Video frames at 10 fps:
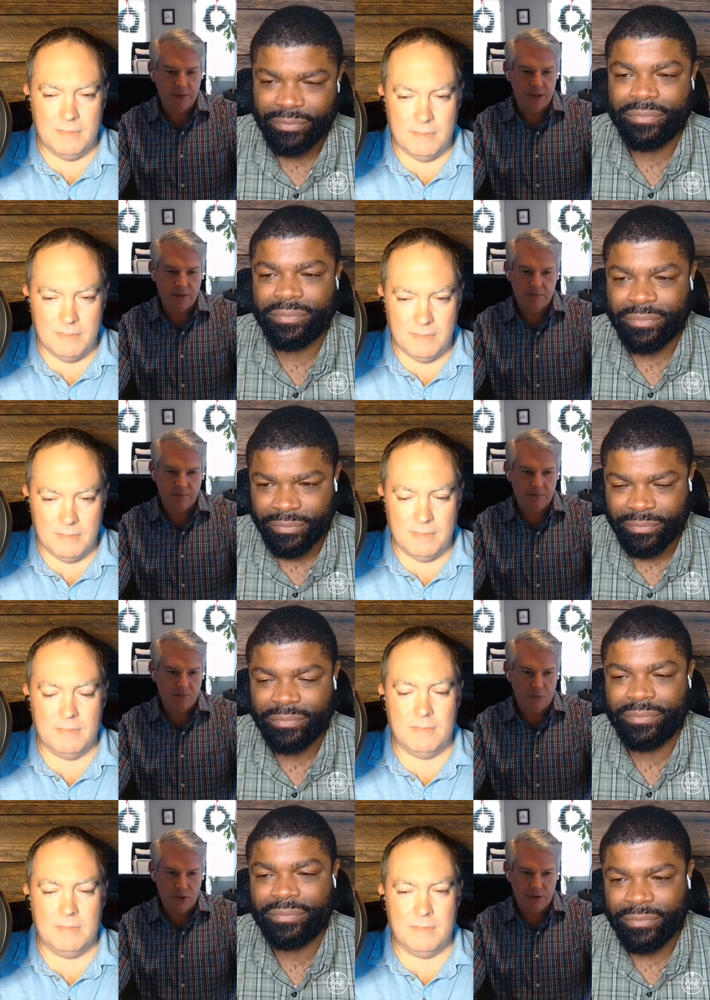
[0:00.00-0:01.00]
Speaker 1: mean,
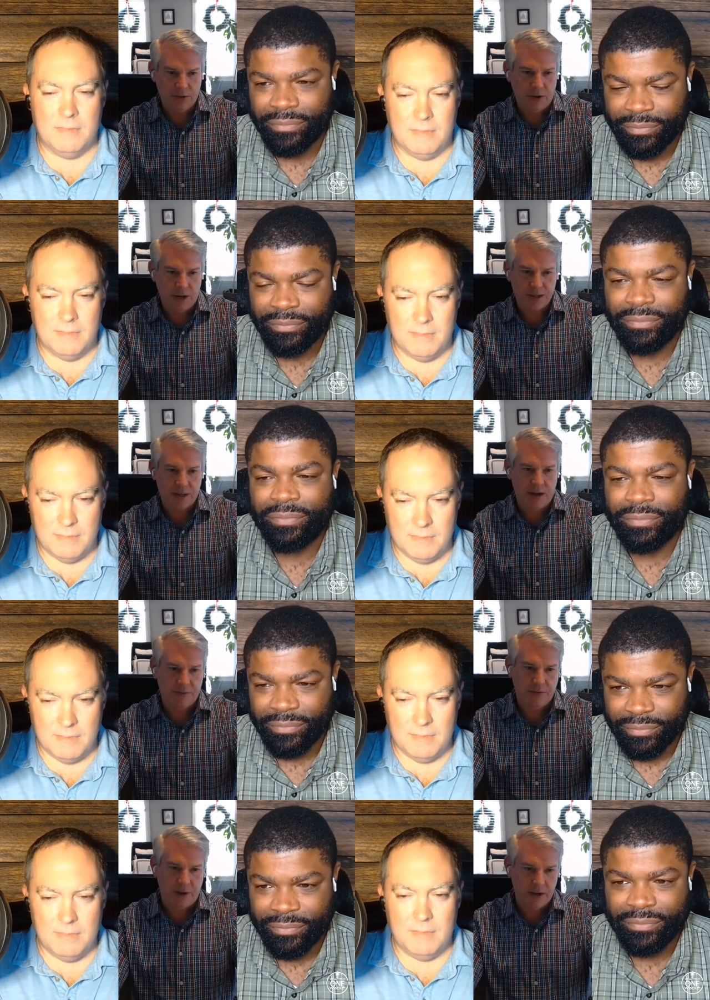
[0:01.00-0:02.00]
we're doing great
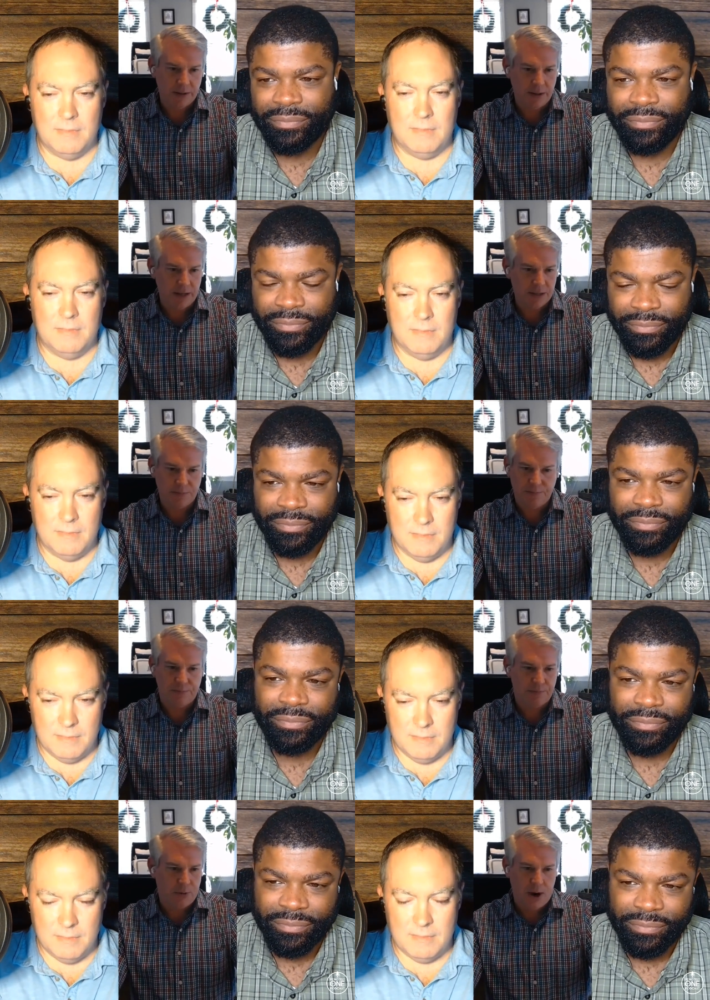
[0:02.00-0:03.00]
stuff, and I that's
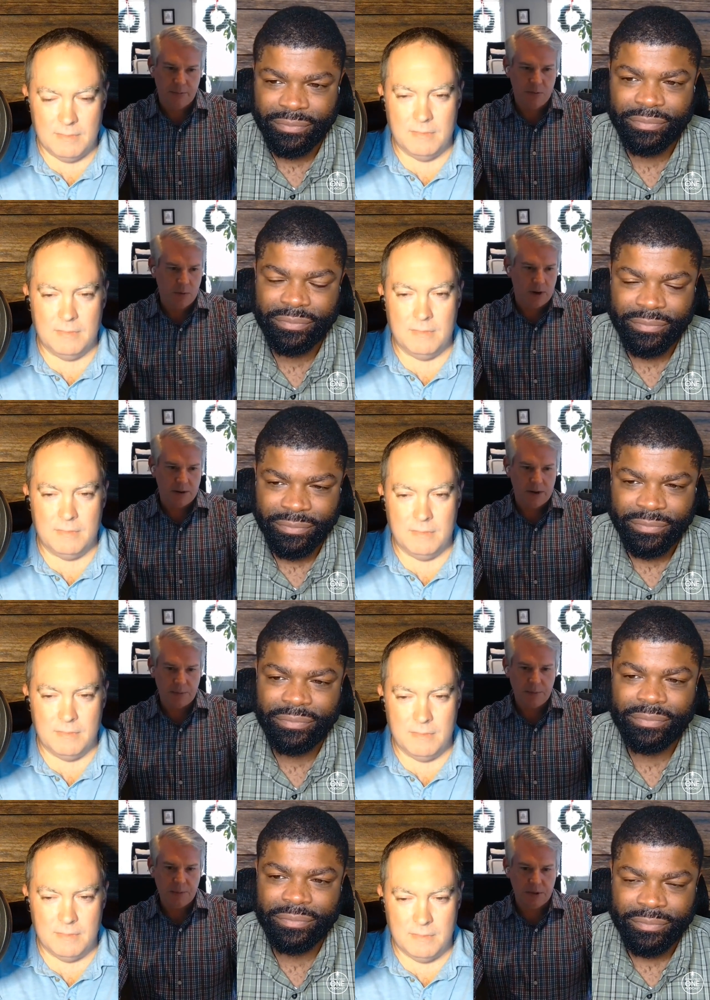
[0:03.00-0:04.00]
probably where I'd
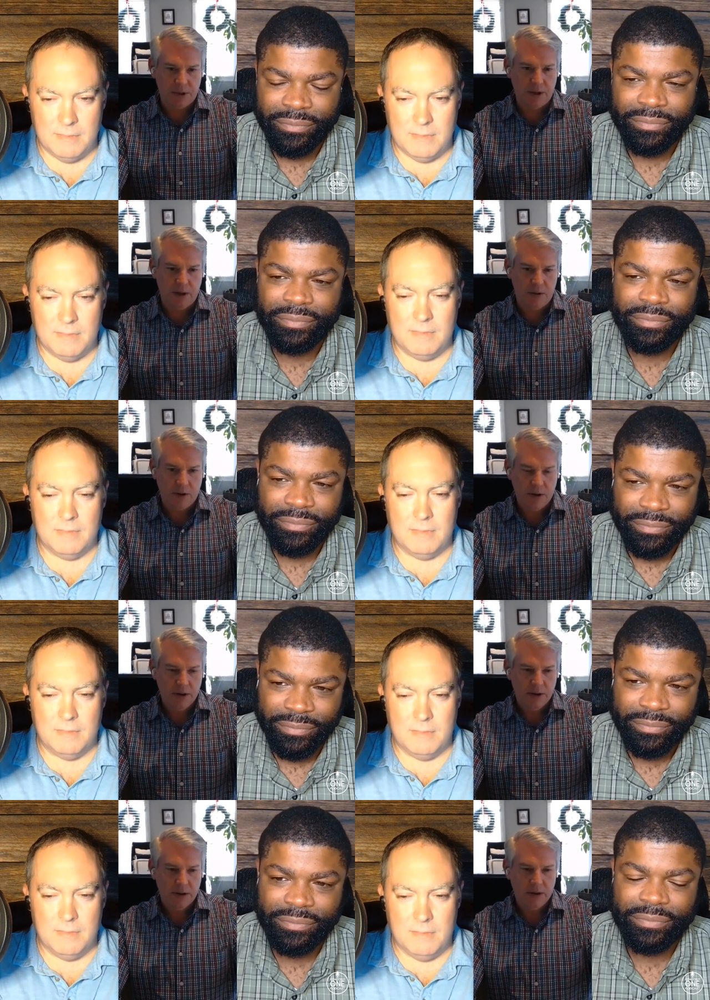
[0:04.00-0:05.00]
like people to go.
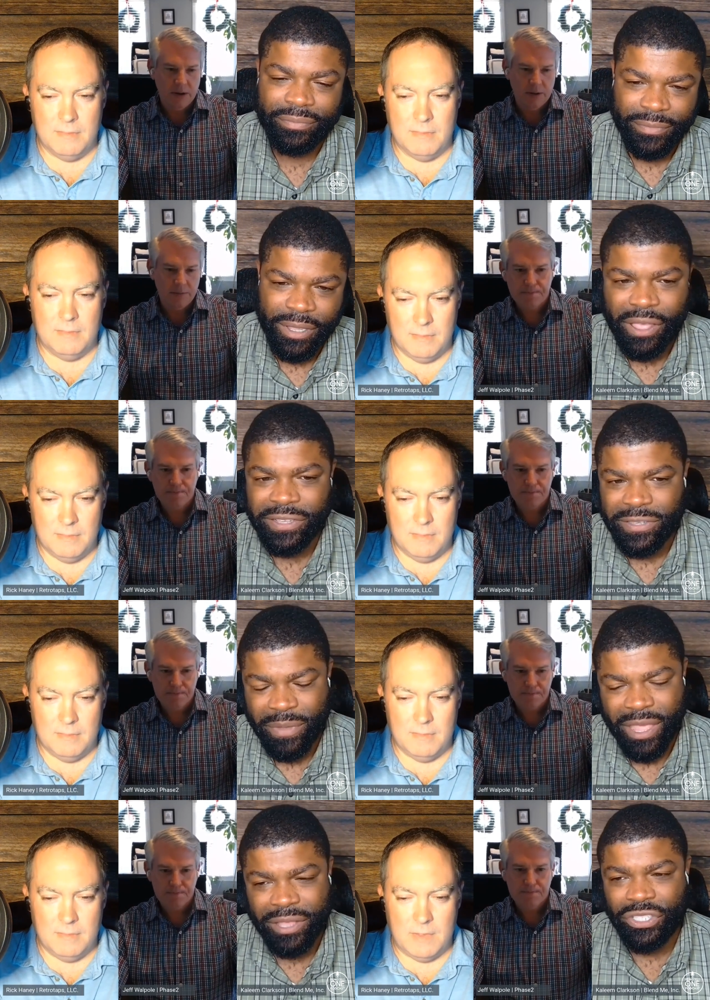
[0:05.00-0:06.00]
Um,
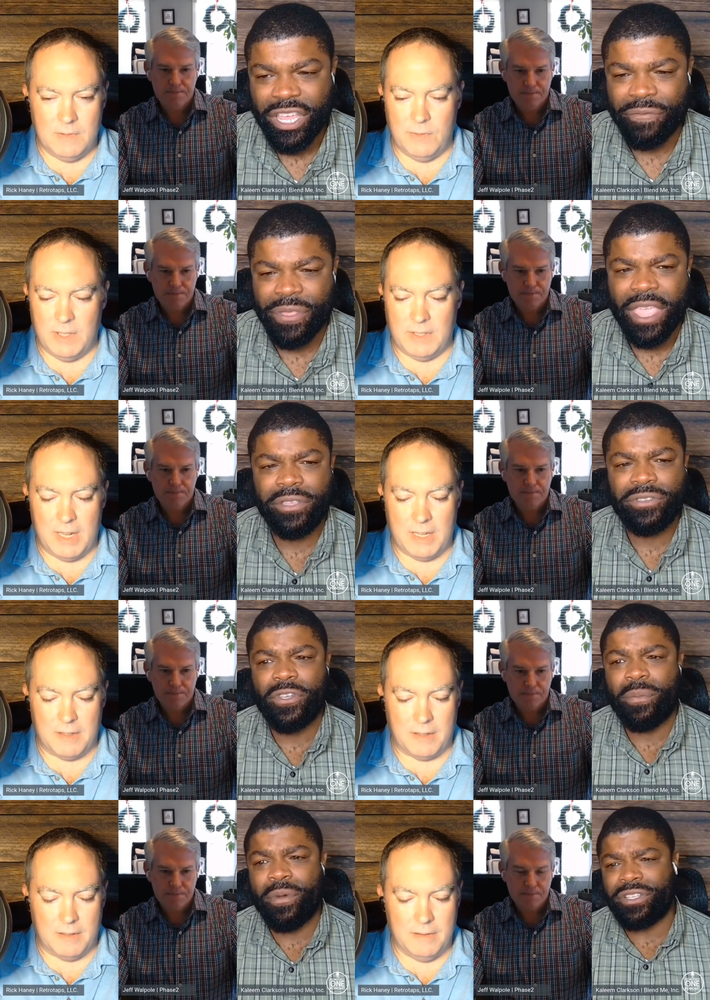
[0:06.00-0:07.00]
awesome, man.
Speaker 2: Jeff, yeah, thank yeah. you
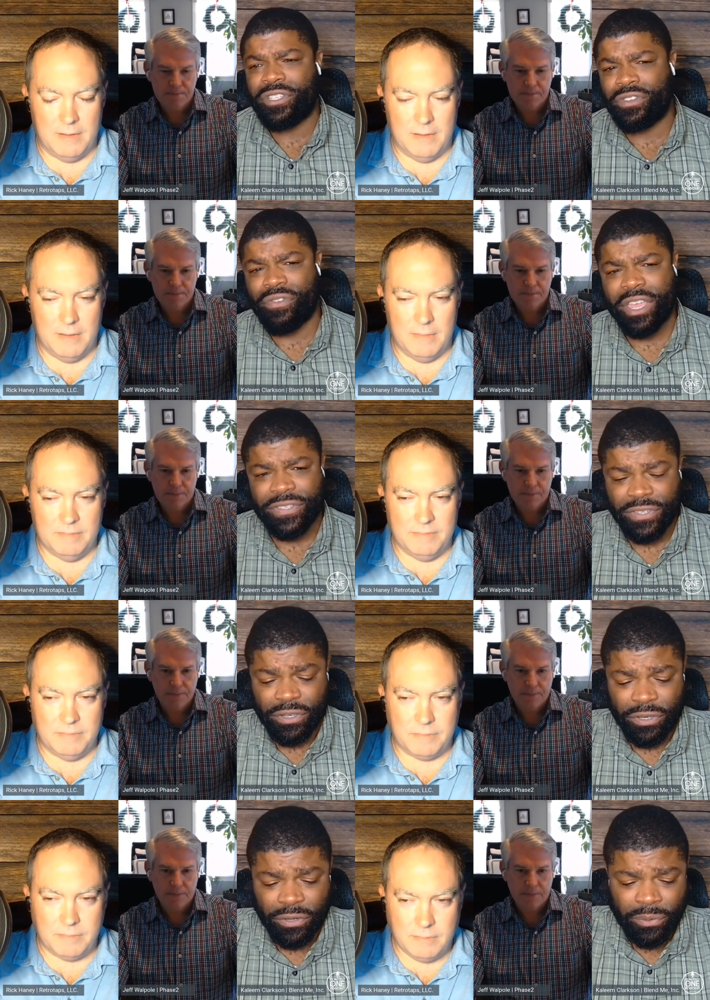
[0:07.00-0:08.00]
so much. It's great
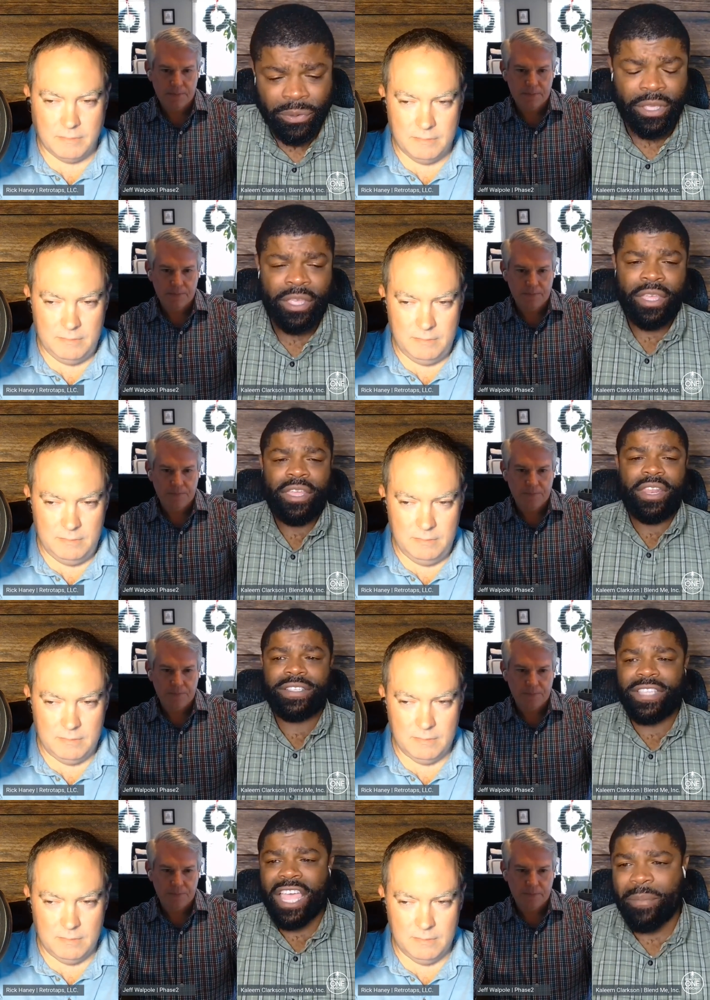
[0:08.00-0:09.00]
seeing you.
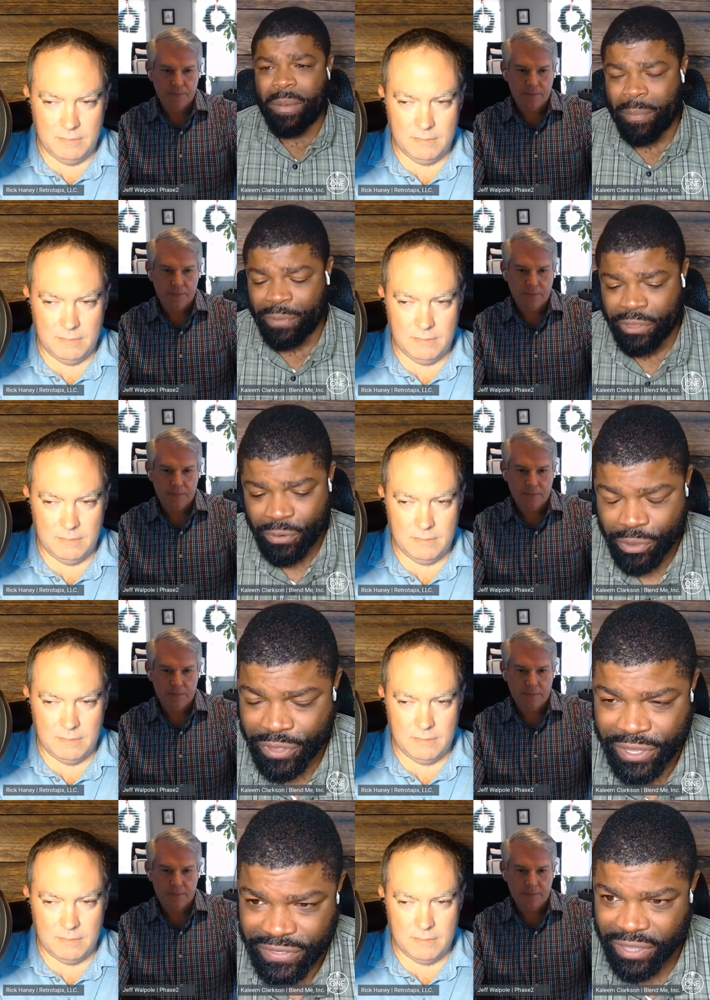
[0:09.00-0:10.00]
Next time I'm up in the
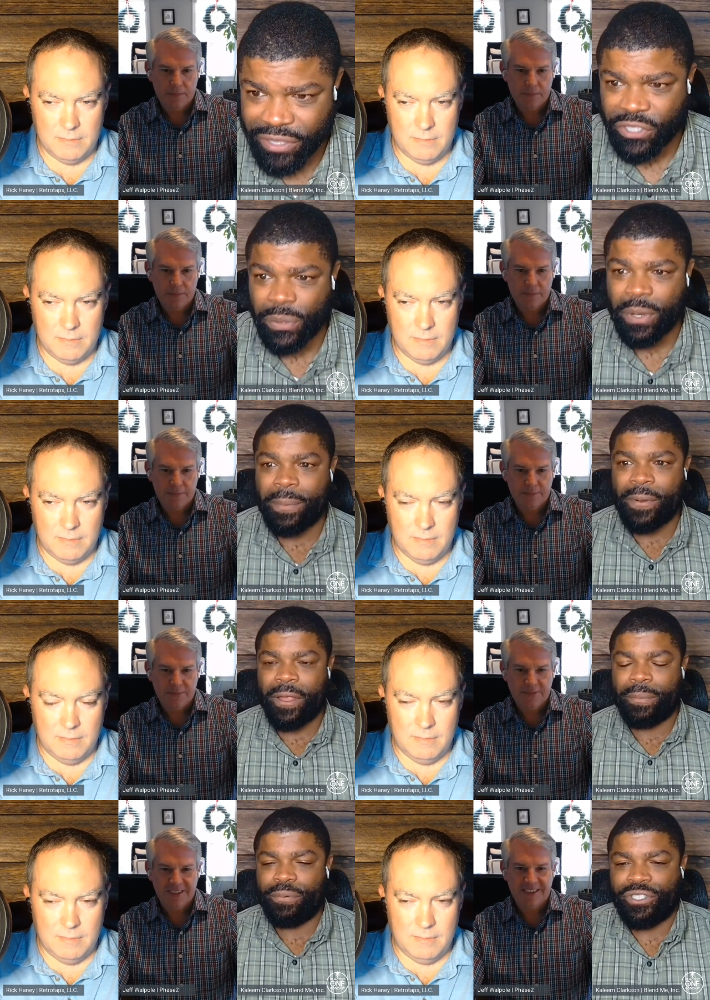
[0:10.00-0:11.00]
Northeast, I'll hit you up, bro.
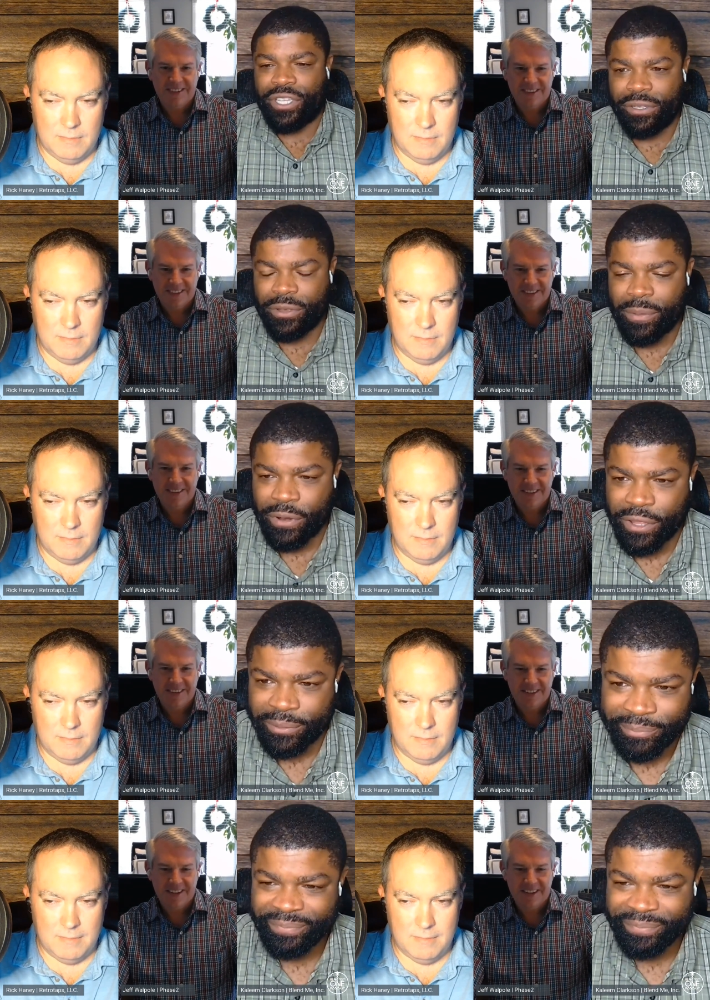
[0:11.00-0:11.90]
I appreciate you coming on.